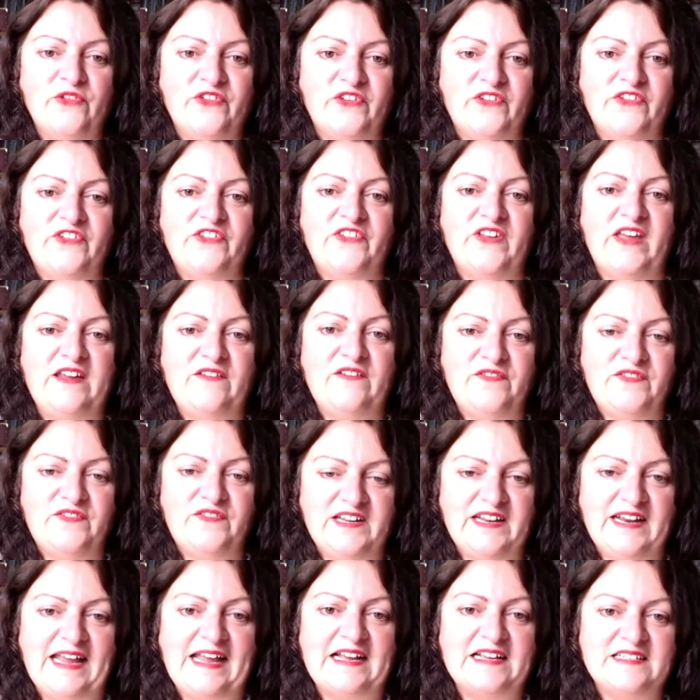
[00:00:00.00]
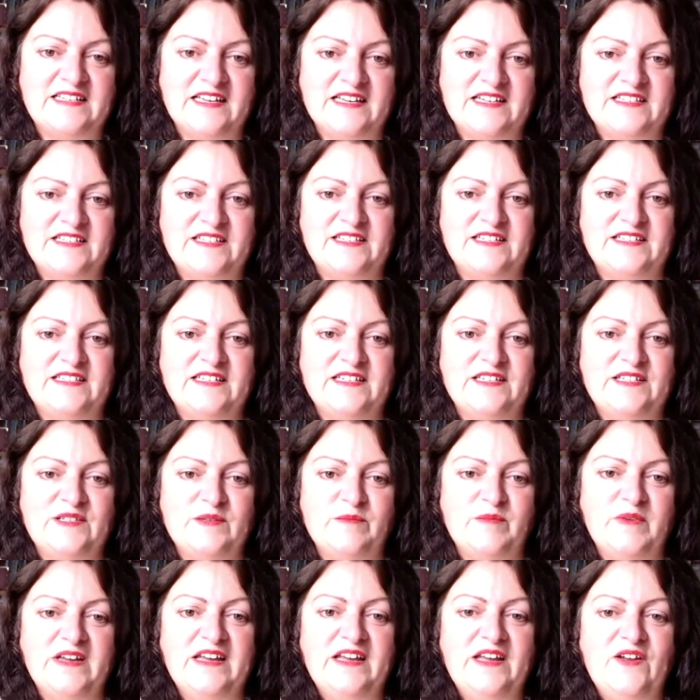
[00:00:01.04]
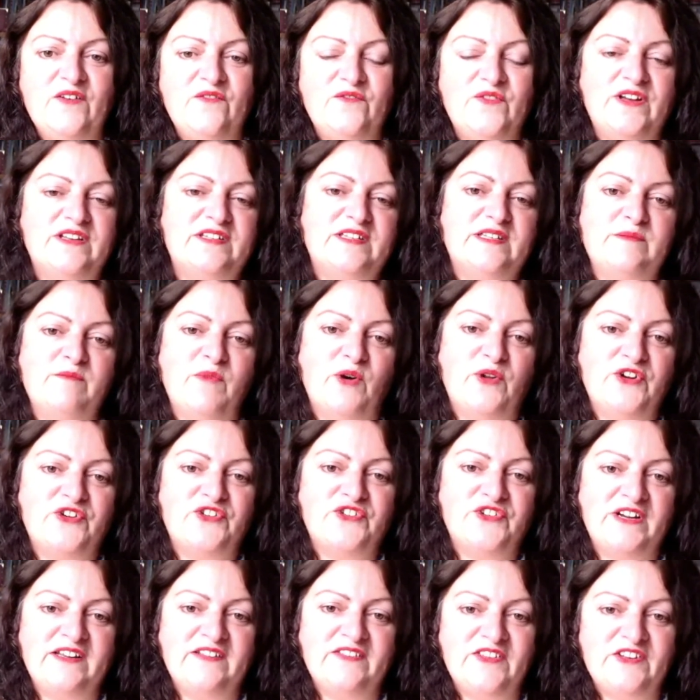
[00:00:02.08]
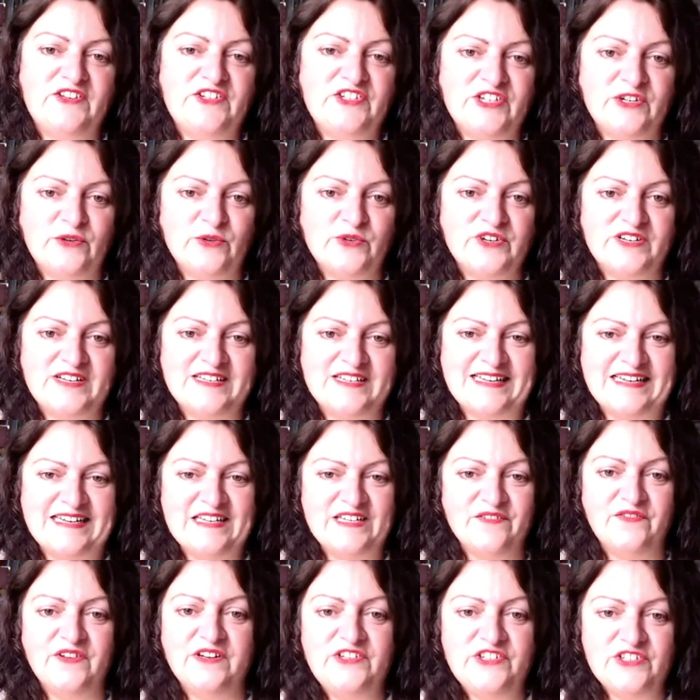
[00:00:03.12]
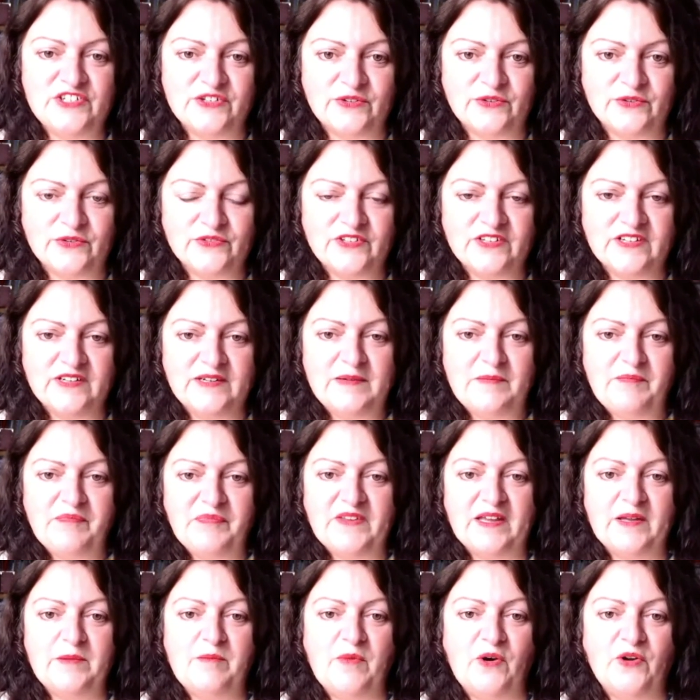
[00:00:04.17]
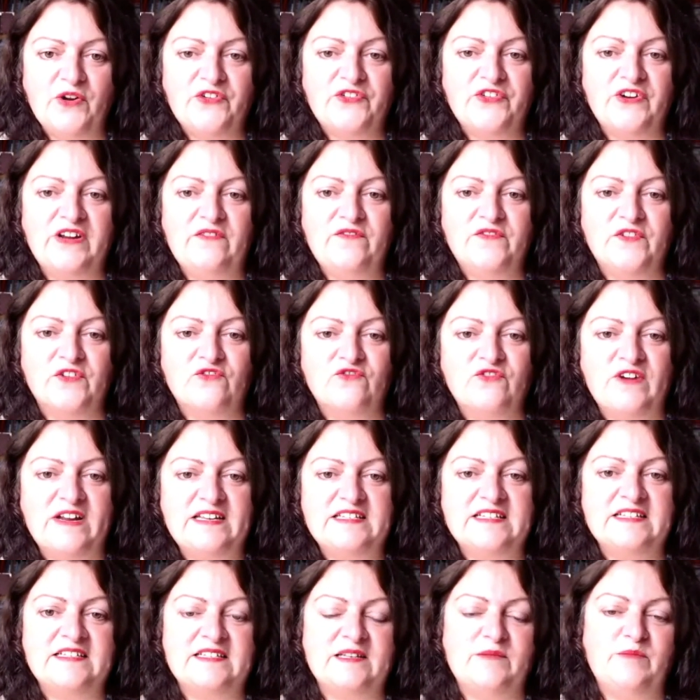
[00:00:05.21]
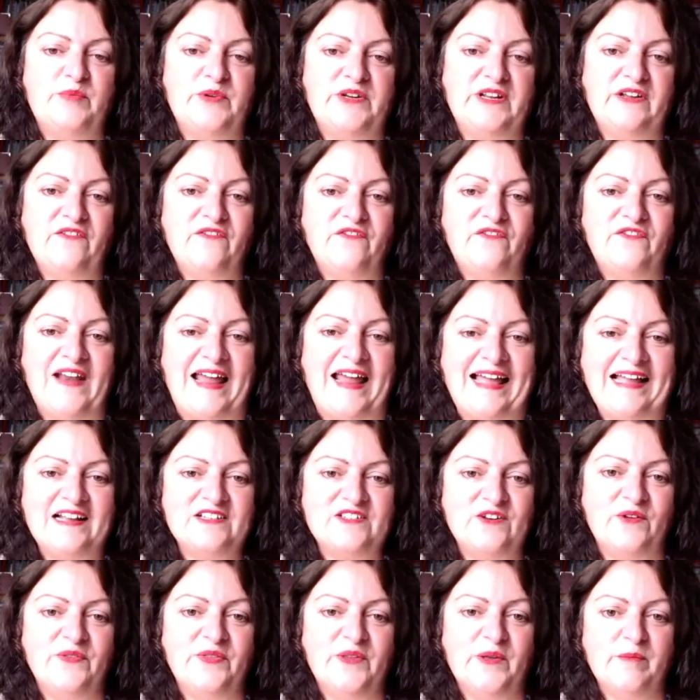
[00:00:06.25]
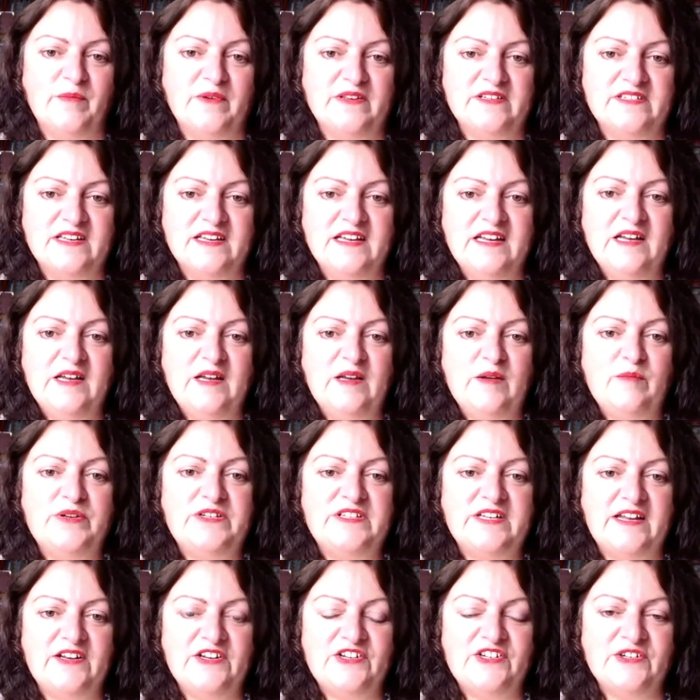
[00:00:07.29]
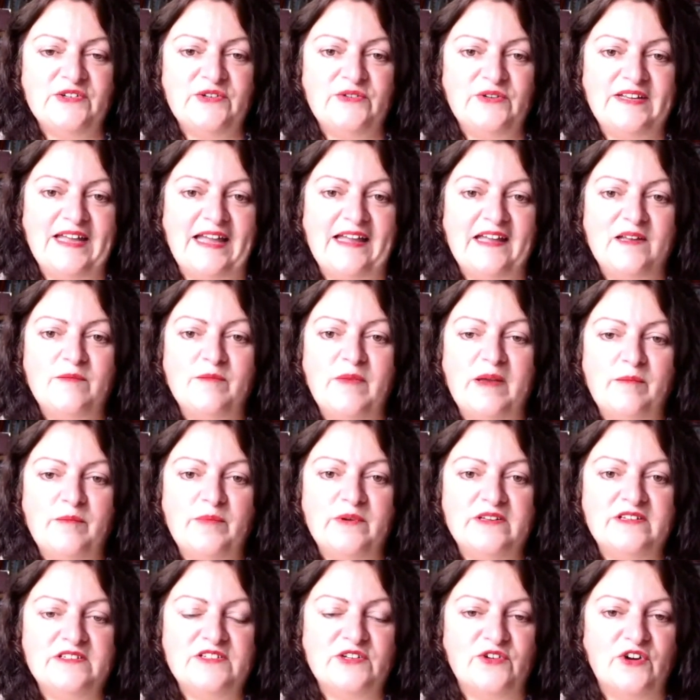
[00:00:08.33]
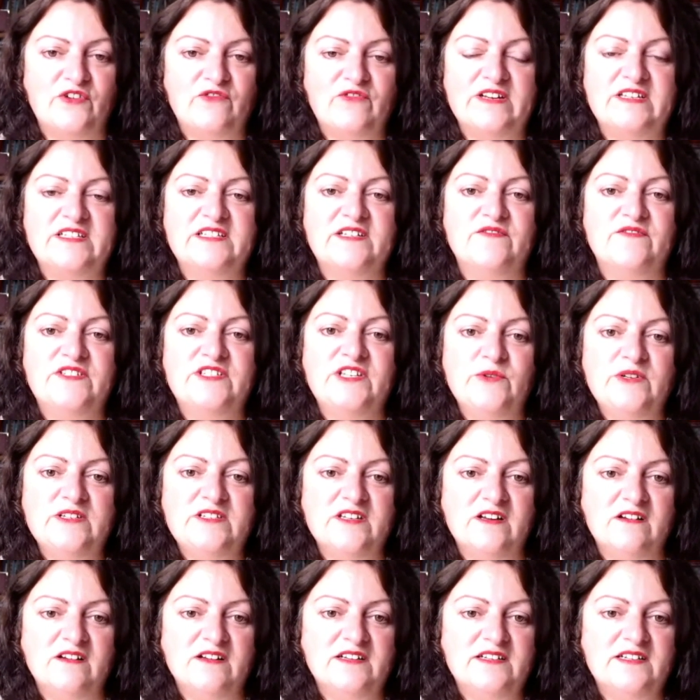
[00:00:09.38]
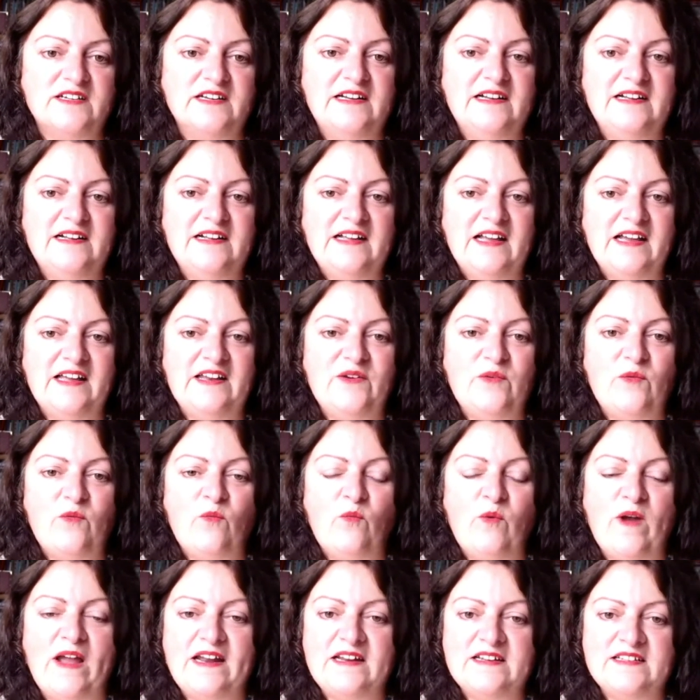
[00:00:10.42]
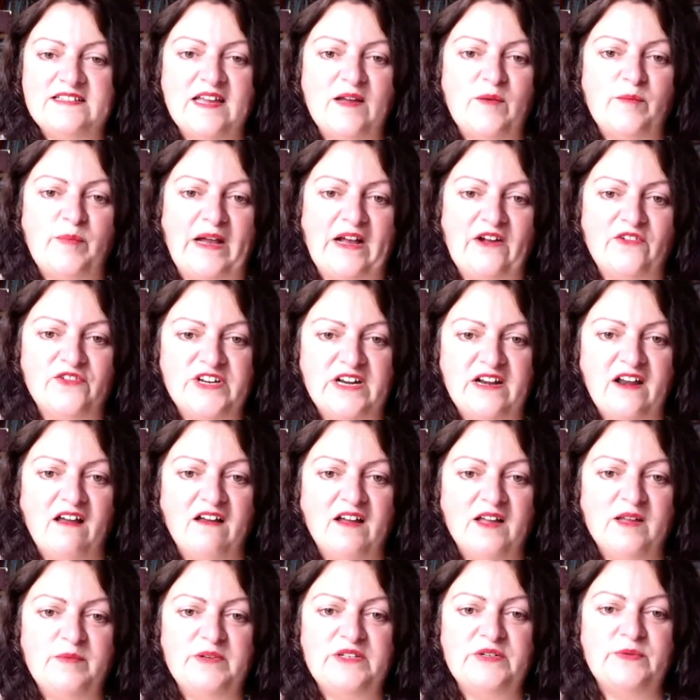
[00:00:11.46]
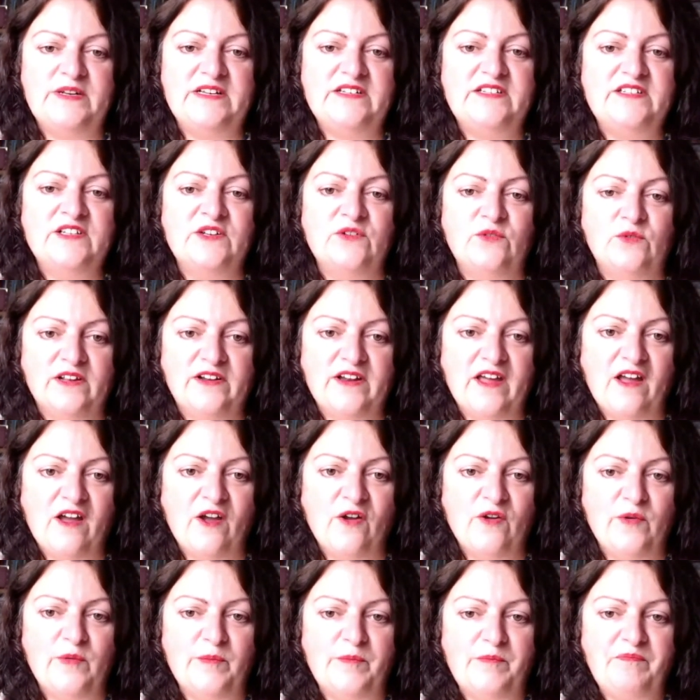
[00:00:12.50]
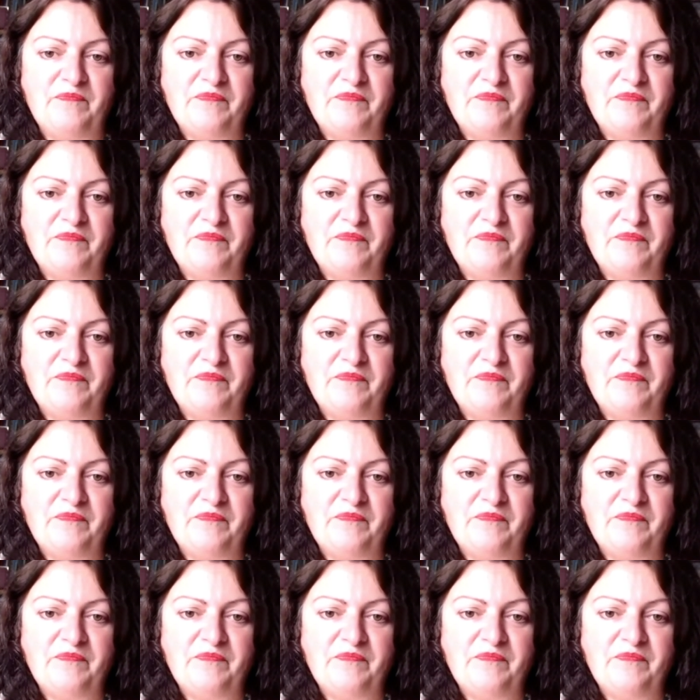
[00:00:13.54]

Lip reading: and safety and access to the system, versus monitoring the children as individuals and monitoring for risks and putting flags on them as potential gang members or at risk of suicide. And where does that boundary lie between school and home?